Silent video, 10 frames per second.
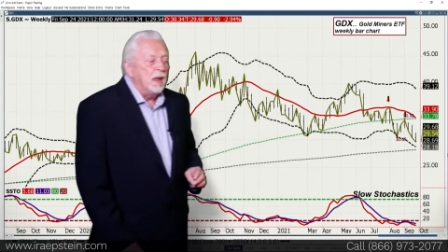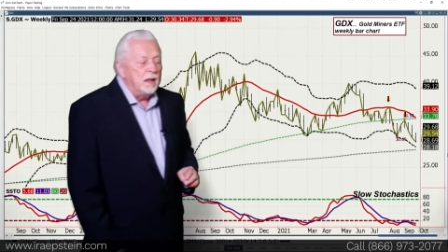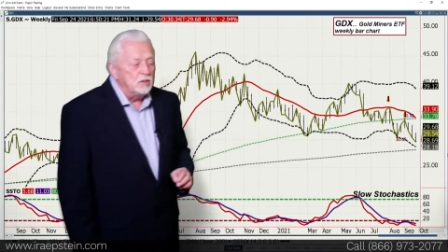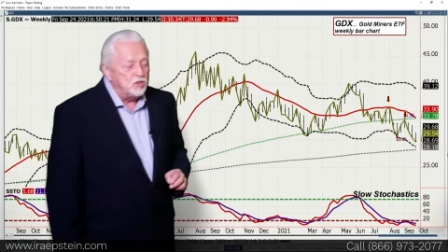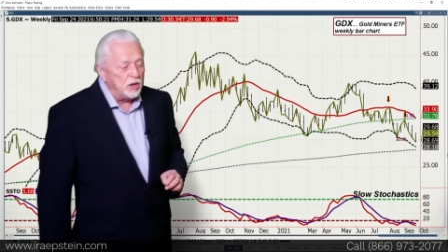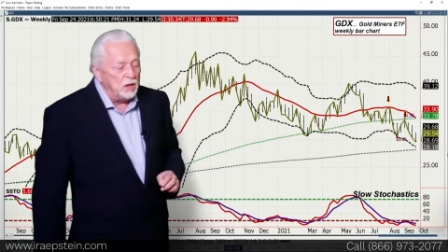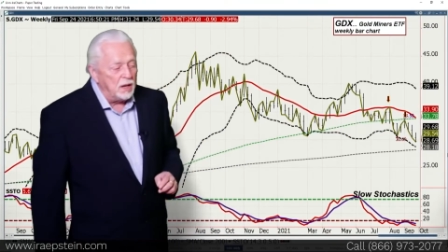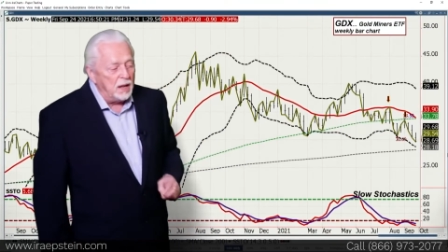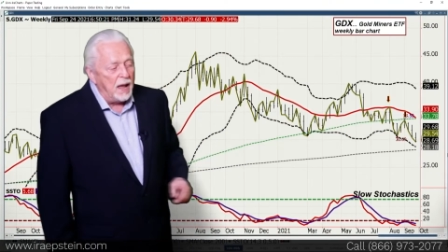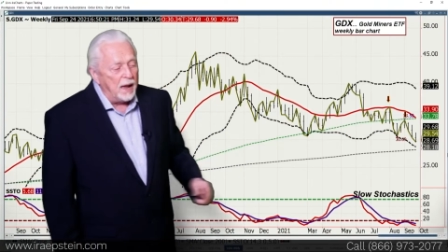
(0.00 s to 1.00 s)
In
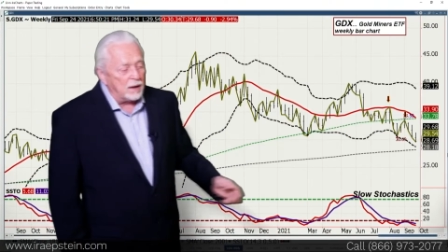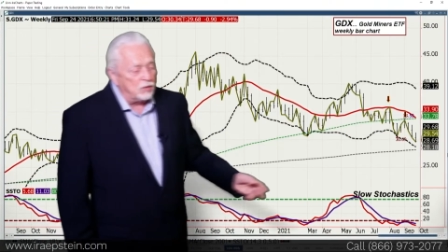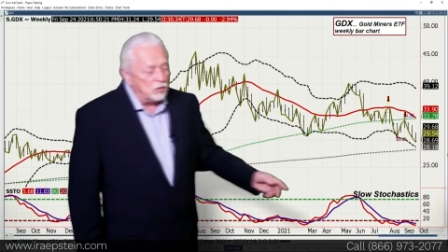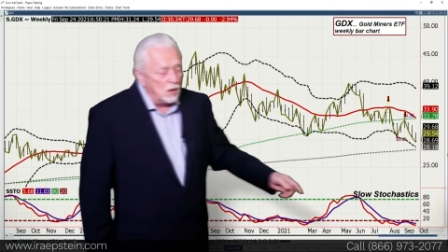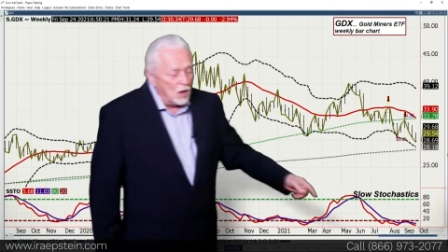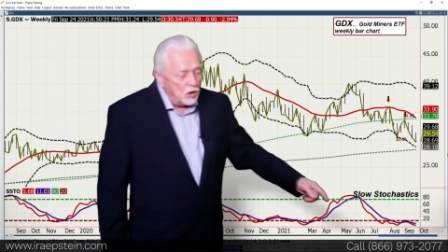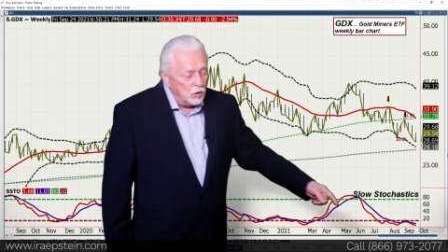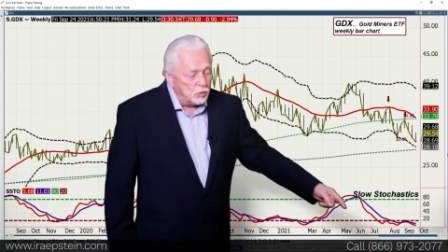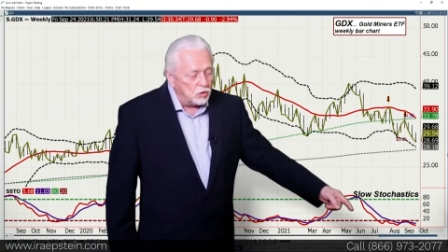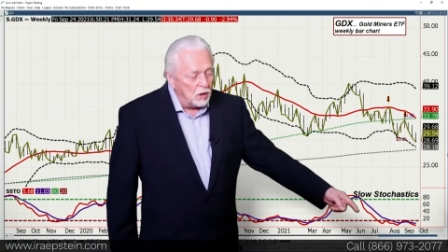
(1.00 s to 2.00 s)
GDX,
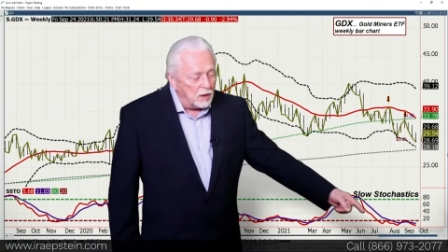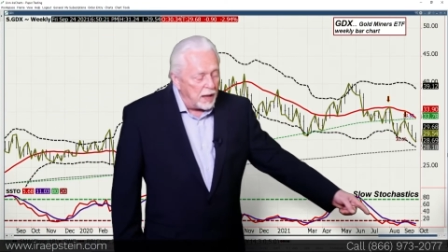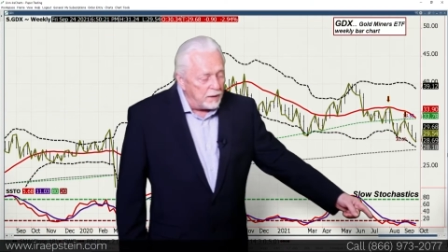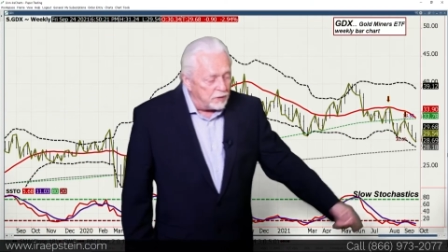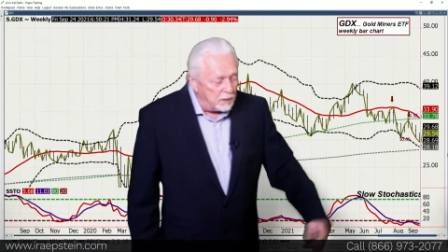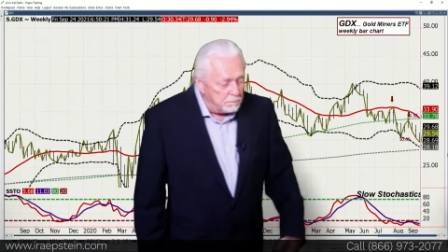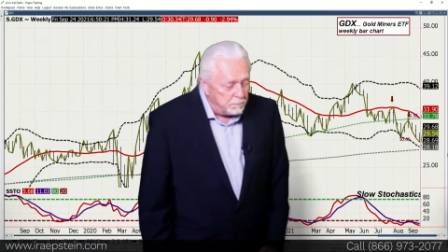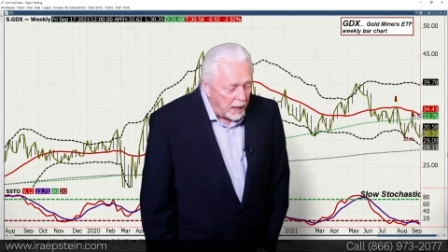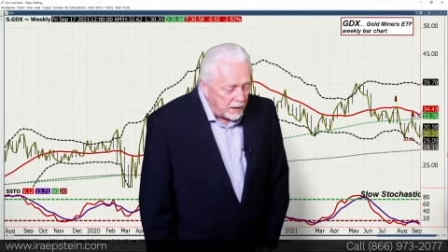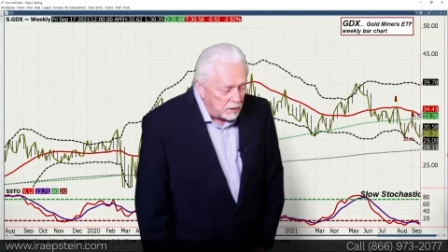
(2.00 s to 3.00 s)
you still have an
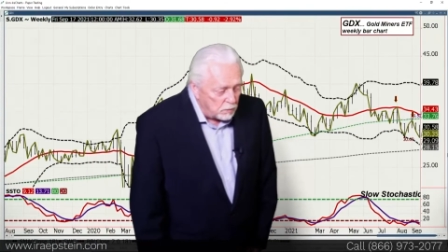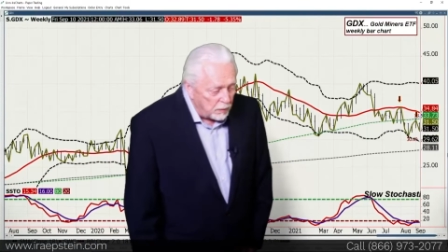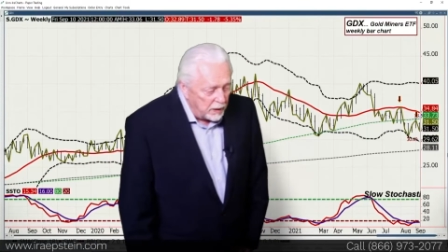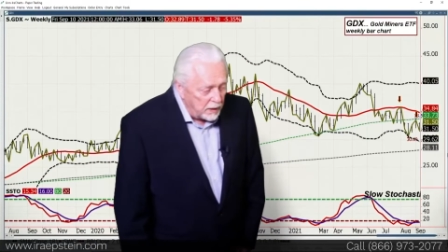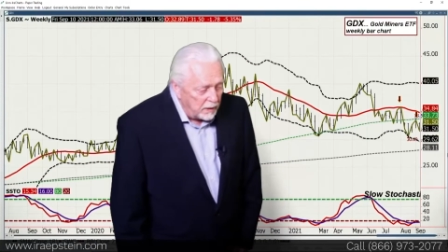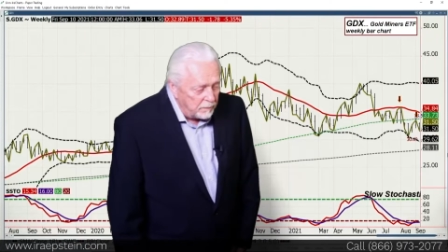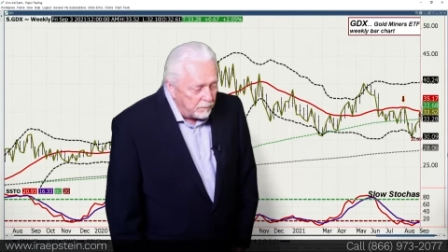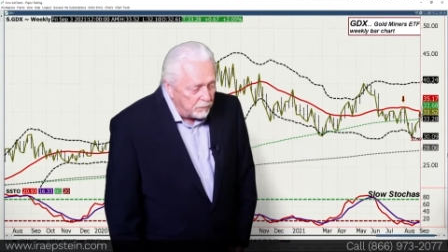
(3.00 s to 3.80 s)
embedded reading.